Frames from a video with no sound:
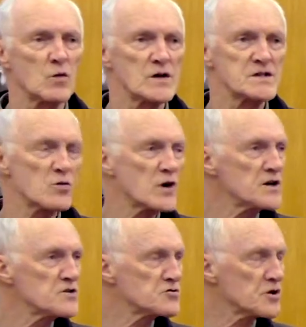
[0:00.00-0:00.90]
the ones that
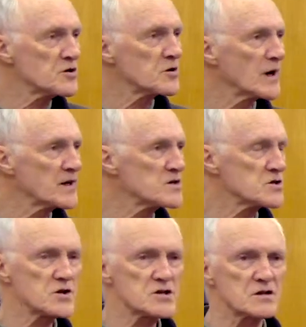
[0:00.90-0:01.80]
ring true to my
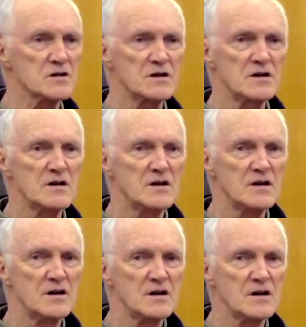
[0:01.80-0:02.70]
intuition.
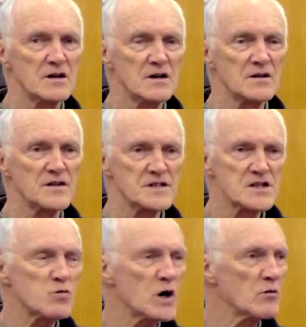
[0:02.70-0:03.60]
This
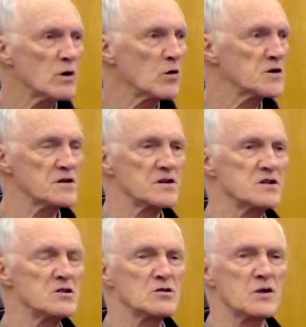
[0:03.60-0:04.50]
is what we want you to
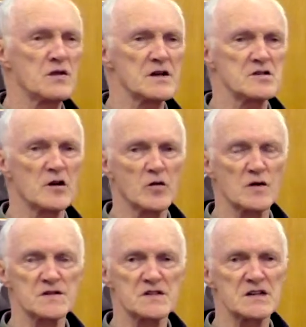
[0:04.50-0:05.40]
do with yourself
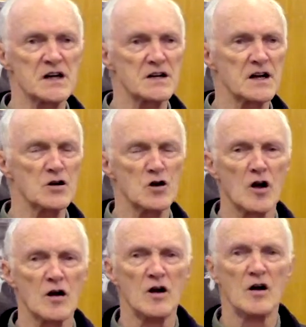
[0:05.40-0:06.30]
in society,
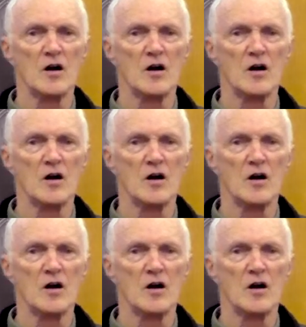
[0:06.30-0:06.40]
not